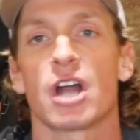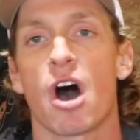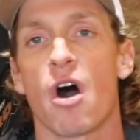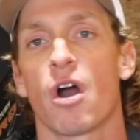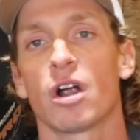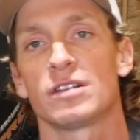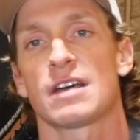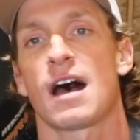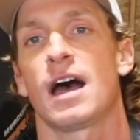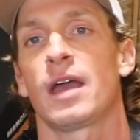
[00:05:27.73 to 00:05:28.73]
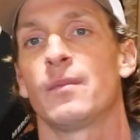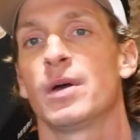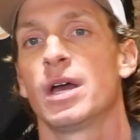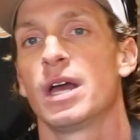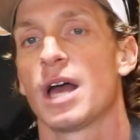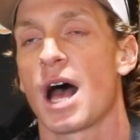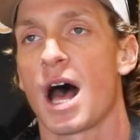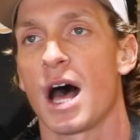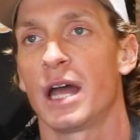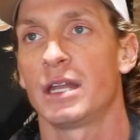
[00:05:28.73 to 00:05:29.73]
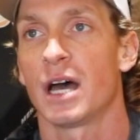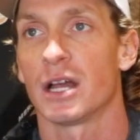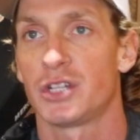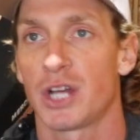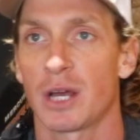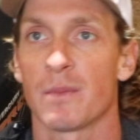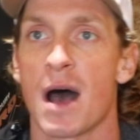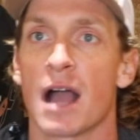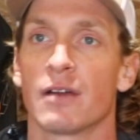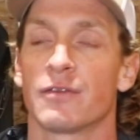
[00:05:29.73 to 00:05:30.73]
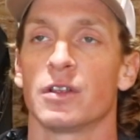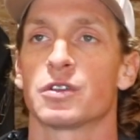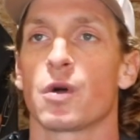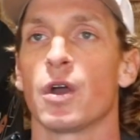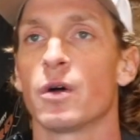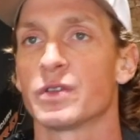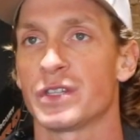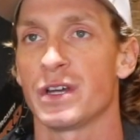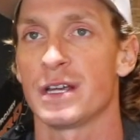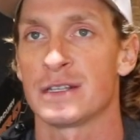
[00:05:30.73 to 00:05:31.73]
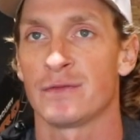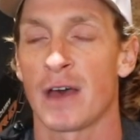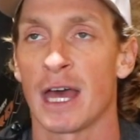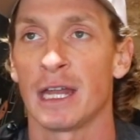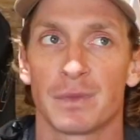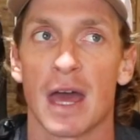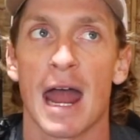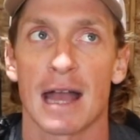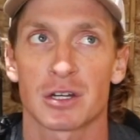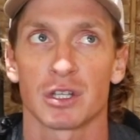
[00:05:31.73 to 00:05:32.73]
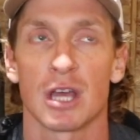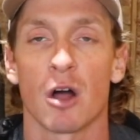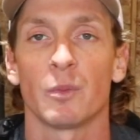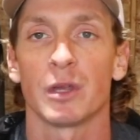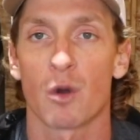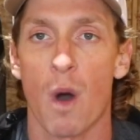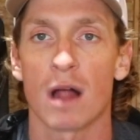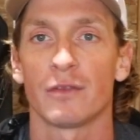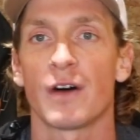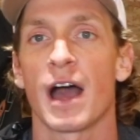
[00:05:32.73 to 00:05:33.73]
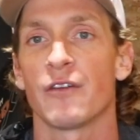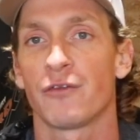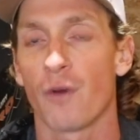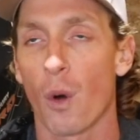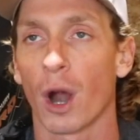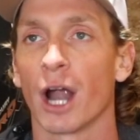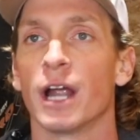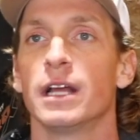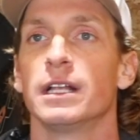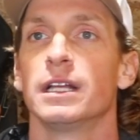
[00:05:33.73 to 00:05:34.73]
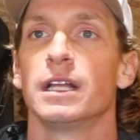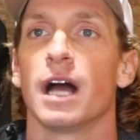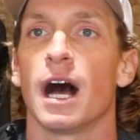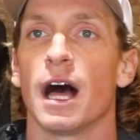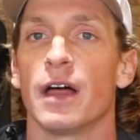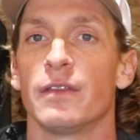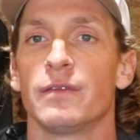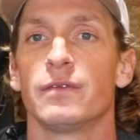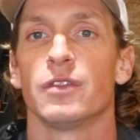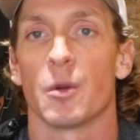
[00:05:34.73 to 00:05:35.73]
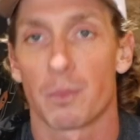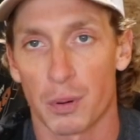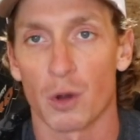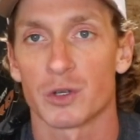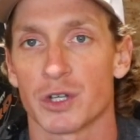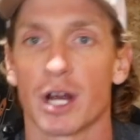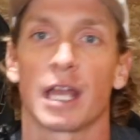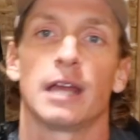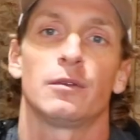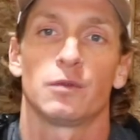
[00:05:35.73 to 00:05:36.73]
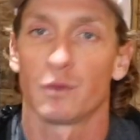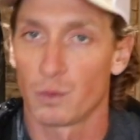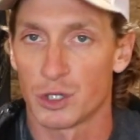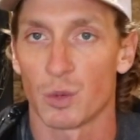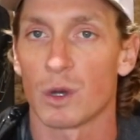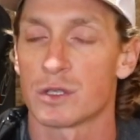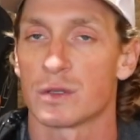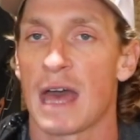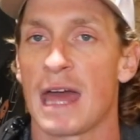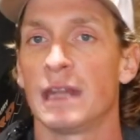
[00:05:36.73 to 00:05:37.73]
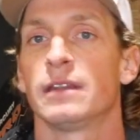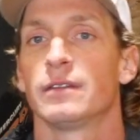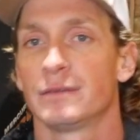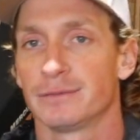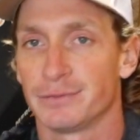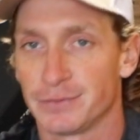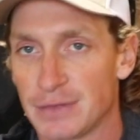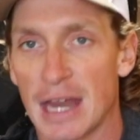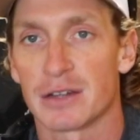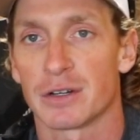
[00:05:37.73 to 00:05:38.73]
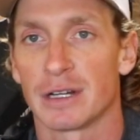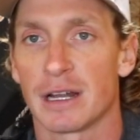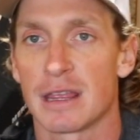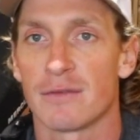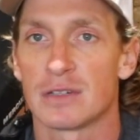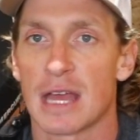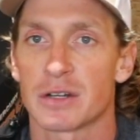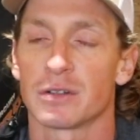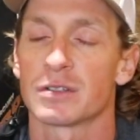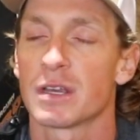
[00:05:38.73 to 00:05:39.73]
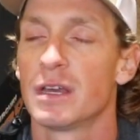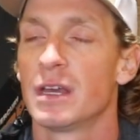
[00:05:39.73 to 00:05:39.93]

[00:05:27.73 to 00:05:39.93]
a hard time on Chickamauga for the Toyota Series event. That actually helped me qualify for the pro circuit, which it was then it turned into the invitationals.